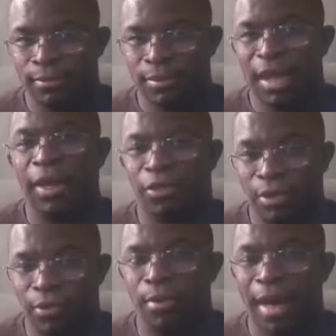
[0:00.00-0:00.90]
A
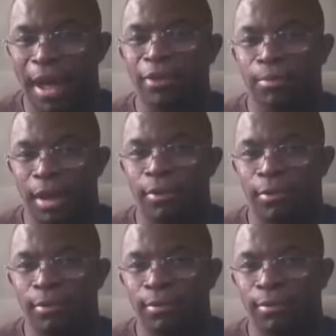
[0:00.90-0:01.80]
theorem has been.
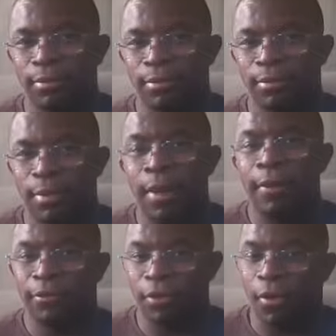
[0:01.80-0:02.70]

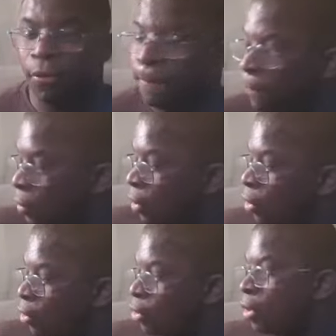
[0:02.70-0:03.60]
So,
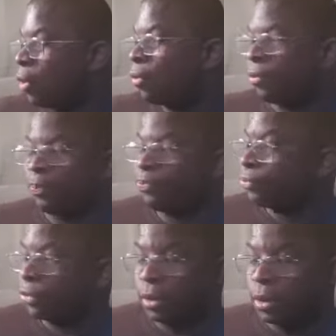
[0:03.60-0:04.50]
you know,
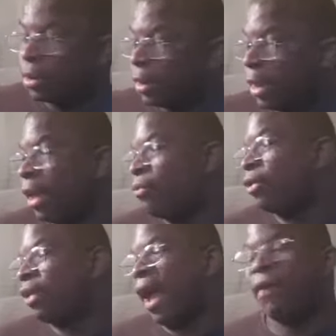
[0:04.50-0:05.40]
it was
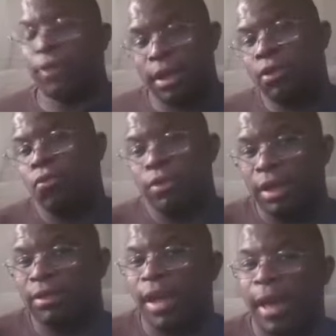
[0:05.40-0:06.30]
an African who
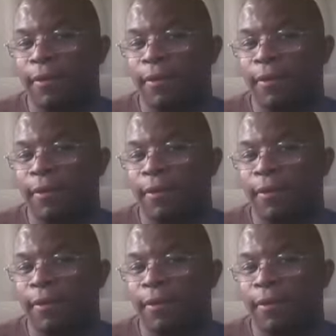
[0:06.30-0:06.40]
did that.